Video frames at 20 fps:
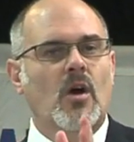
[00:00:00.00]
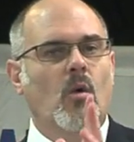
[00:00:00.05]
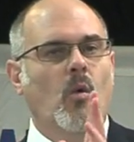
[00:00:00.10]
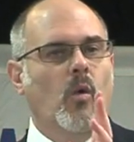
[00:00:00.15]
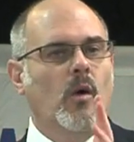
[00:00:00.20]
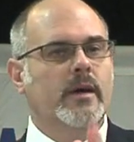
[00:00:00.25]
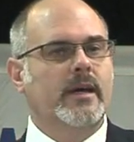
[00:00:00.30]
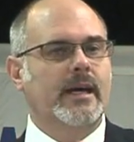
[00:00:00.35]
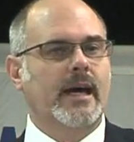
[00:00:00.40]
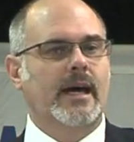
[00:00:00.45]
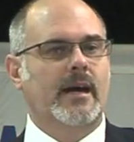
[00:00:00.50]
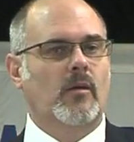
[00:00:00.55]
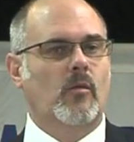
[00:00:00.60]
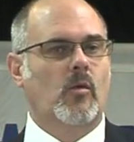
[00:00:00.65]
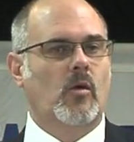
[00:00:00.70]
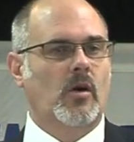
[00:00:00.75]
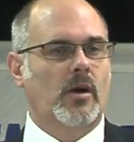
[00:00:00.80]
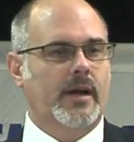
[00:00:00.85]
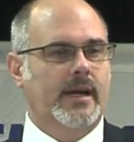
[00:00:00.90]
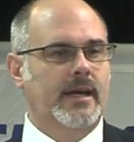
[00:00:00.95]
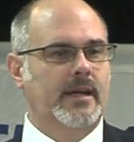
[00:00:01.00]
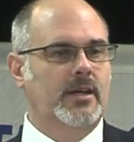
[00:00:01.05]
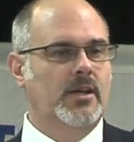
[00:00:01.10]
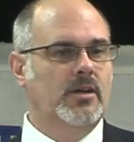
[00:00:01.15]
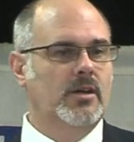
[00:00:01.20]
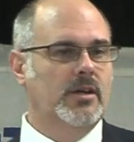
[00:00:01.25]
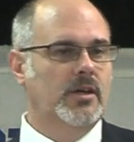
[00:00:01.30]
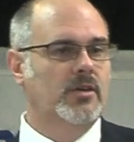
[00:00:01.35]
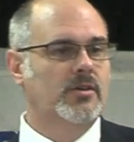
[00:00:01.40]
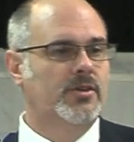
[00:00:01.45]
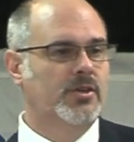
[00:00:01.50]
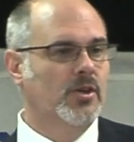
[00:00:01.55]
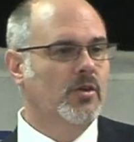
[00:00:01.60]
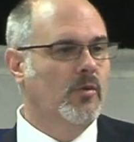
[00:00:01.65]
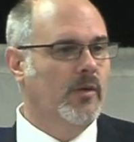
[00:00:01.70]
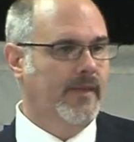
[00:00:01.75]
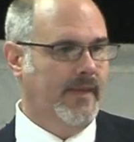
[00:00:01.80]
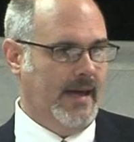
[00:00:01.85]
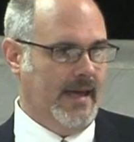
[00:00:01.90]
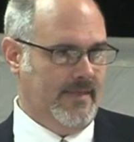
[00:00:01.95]
What kind of work can you do
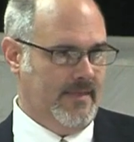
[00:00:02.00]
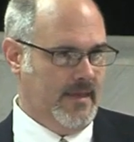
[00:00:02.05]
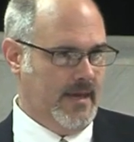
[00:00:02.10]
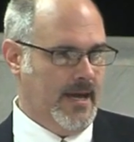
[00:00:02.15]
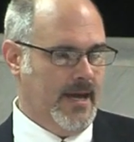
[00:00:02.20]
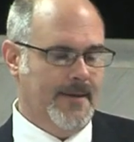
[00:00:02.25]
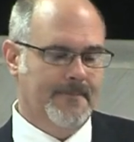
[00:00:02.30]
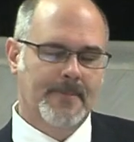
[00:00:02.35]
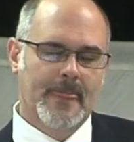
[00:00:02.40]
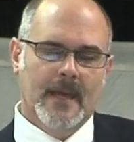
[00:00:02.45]
with that thing?